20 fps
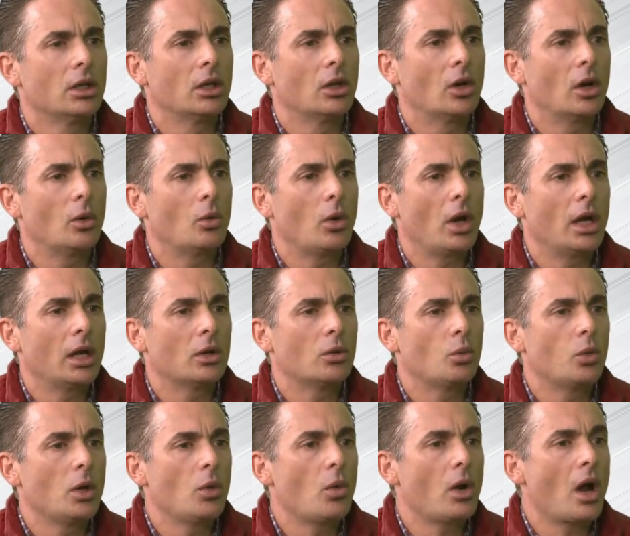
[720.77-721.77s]
you know
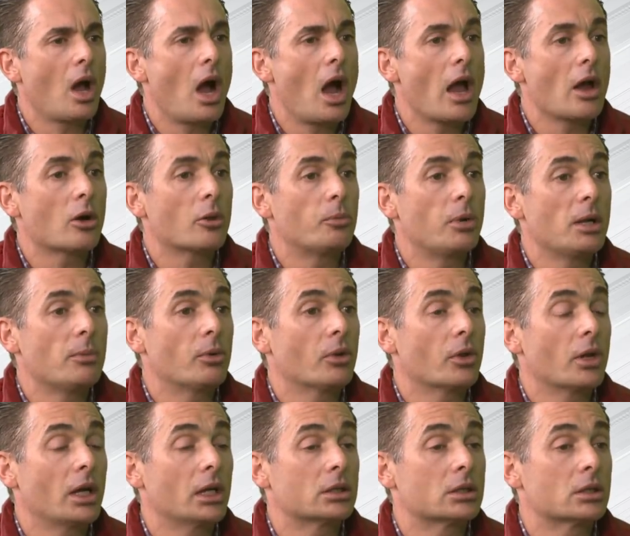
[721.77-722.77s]
and we want to hire
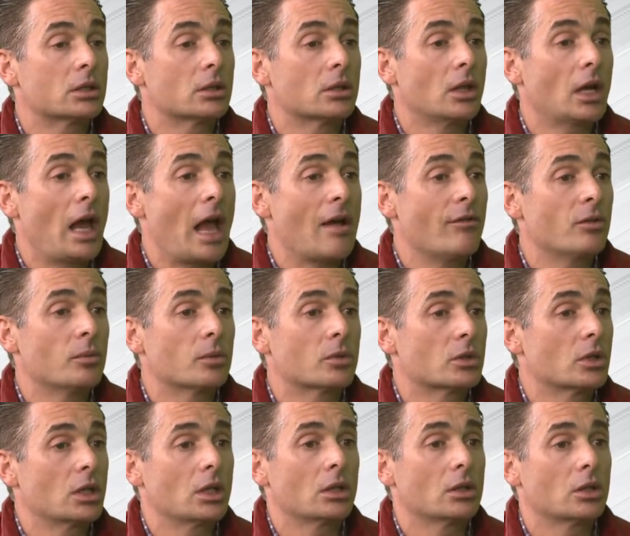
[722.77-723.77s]
people that haven't
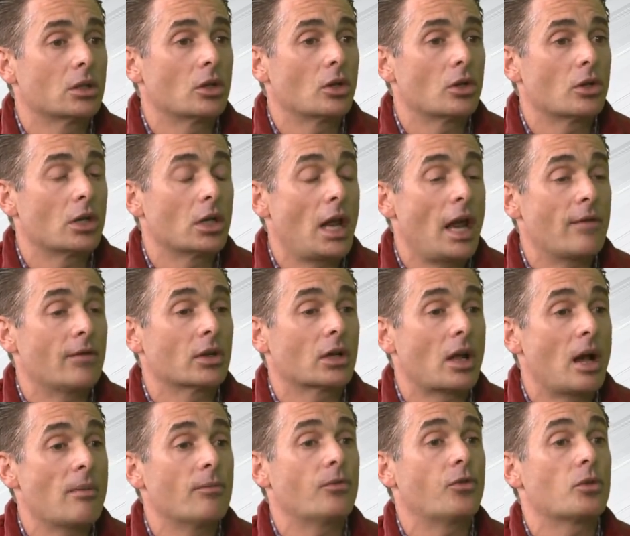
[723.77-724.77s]
you know that haven't
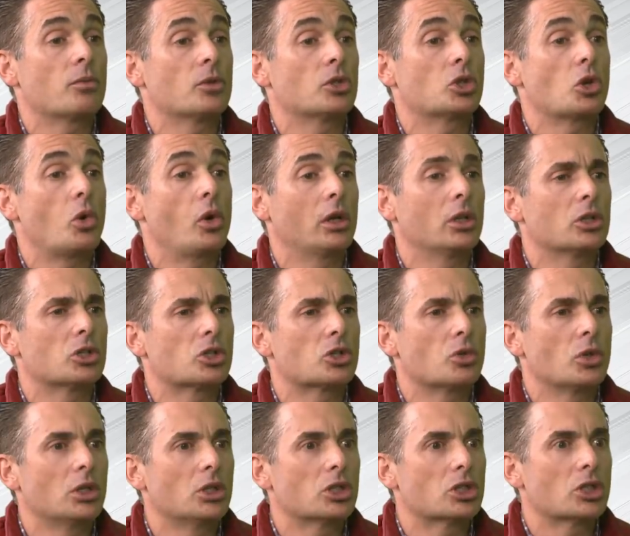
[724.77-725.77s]
come from the toy
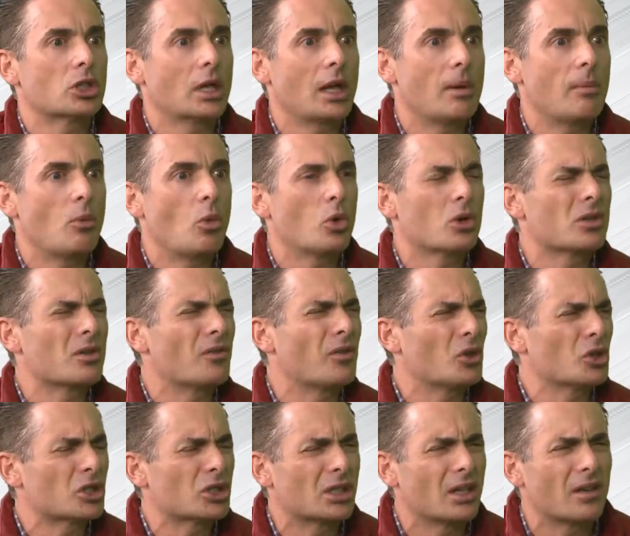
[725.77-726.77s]
industry just to get more
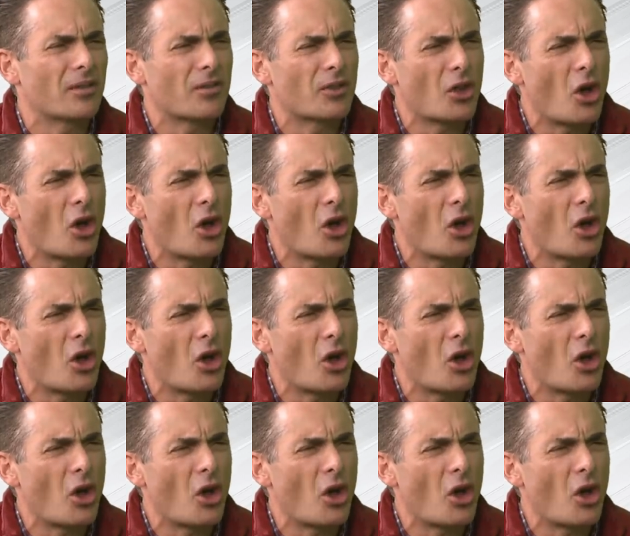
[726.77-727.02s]
diversity of